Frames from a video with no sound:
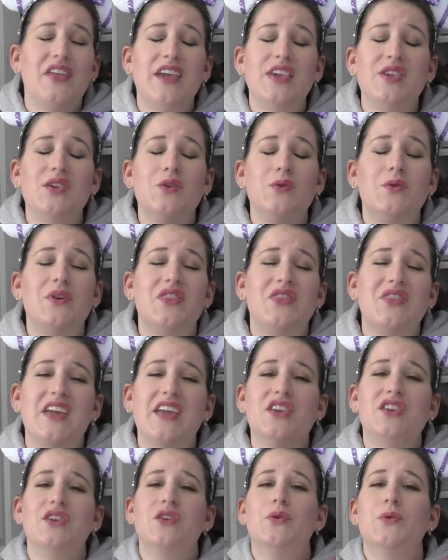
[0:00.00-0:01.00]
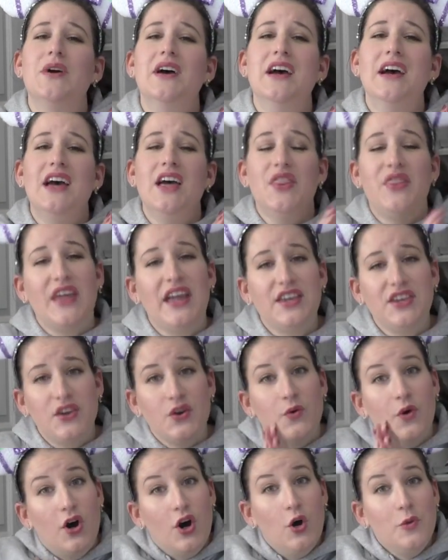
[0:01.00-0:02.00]
Thank you, thank you, thank
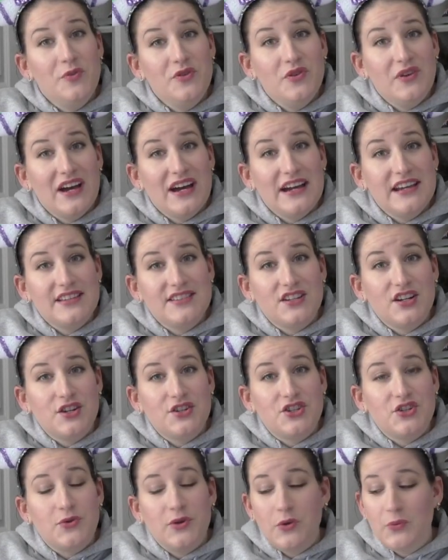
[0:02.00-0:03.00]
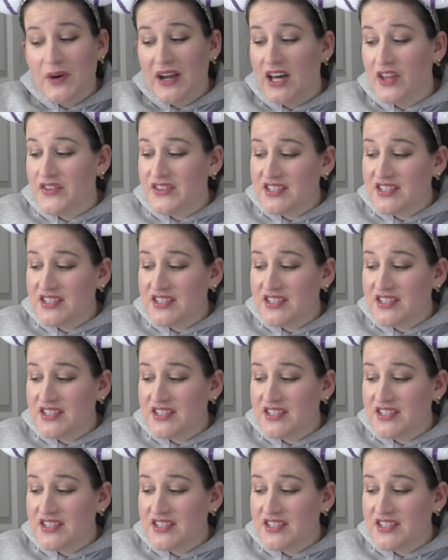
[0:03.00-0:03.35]
you. Hope you guys are doing well.